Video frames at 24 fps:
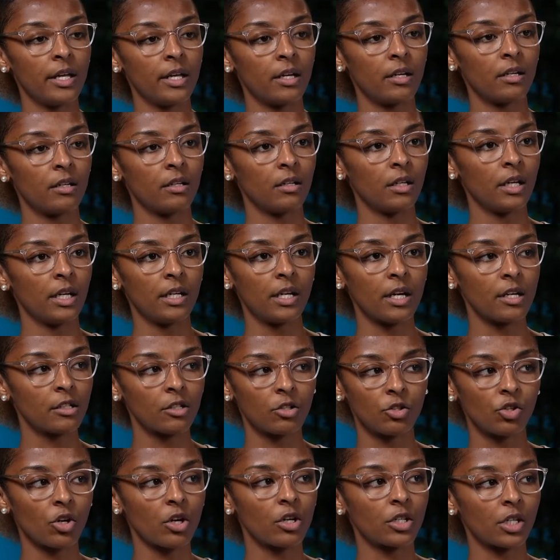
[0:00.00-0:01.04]
And it
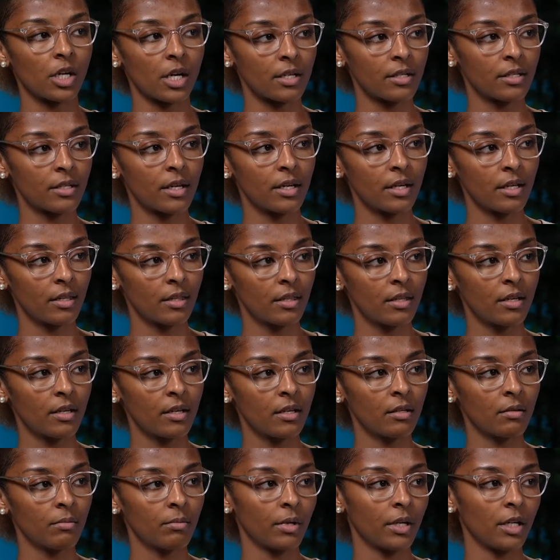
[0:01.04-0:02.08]
doesn't charge us
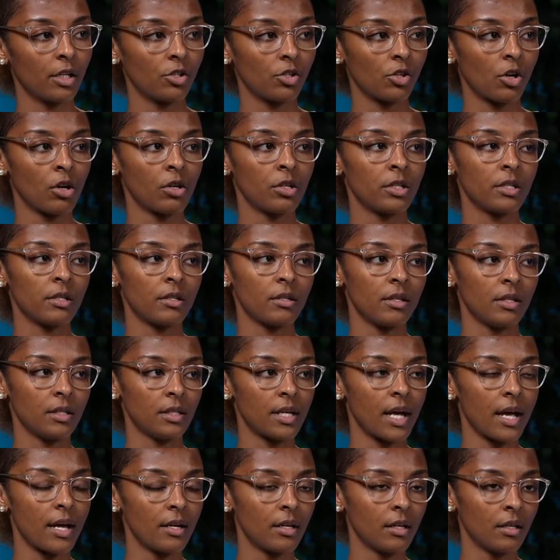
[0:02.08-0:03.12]
anything, but it charges the
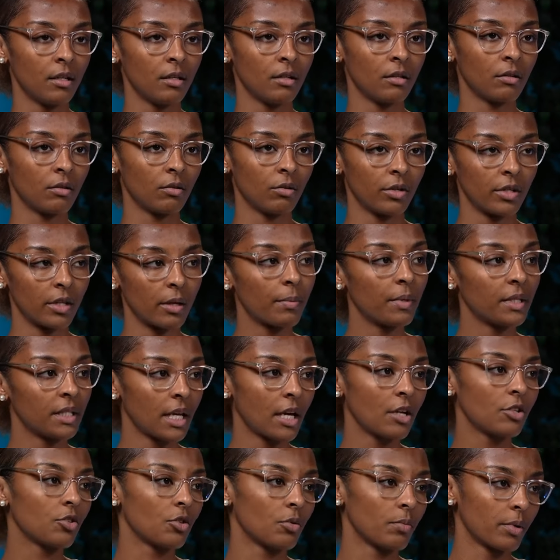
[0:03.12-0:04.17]
tenant or the
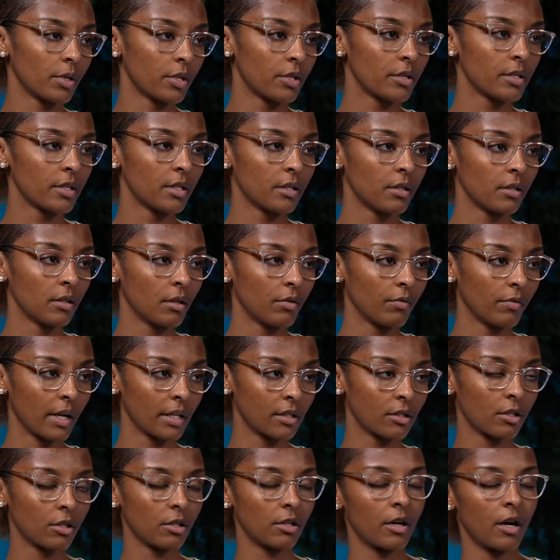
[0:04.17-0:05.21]
potential person, the
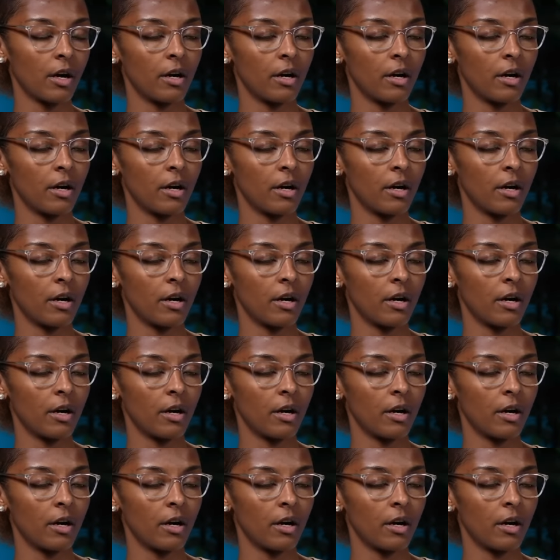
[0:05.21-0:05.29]
renter,